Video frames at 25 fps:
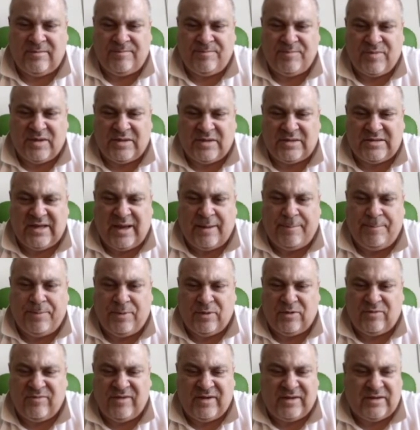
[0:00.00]

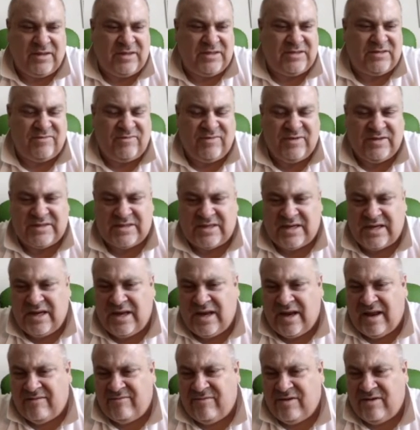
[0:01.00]
support, that is this
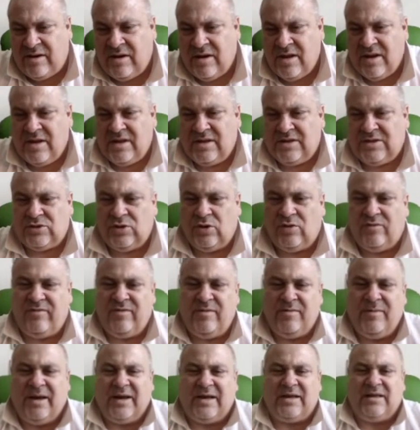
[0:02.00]
key level. So
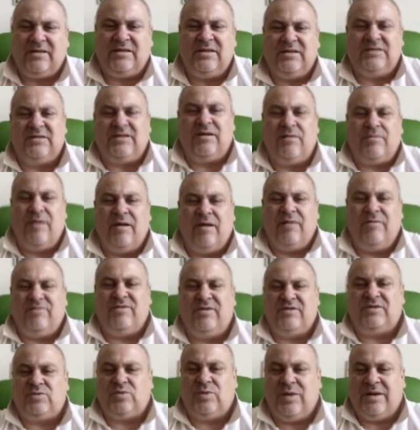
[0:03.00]
the market is around
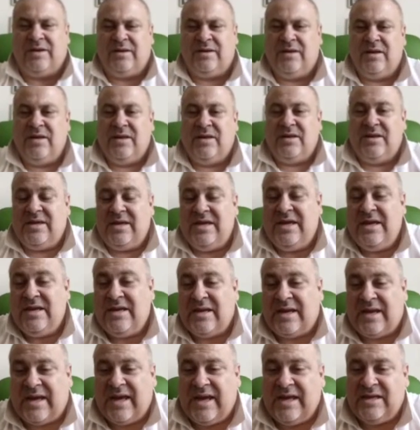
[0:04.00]
this one.
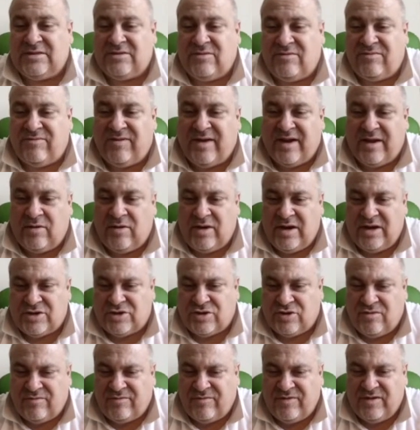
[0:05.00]
In case of
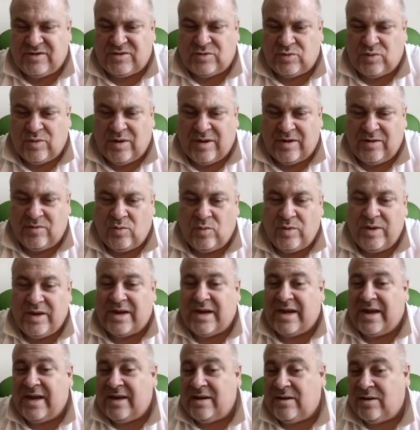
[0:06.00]
violation of this one, we
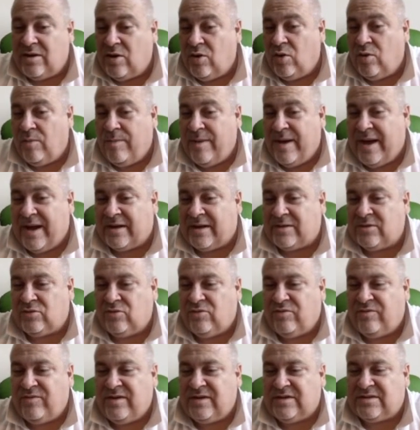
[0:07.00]
can go back
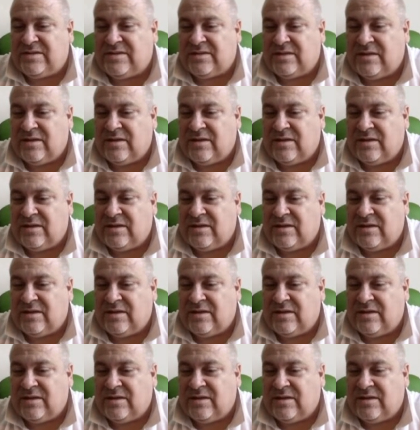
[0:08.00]
to this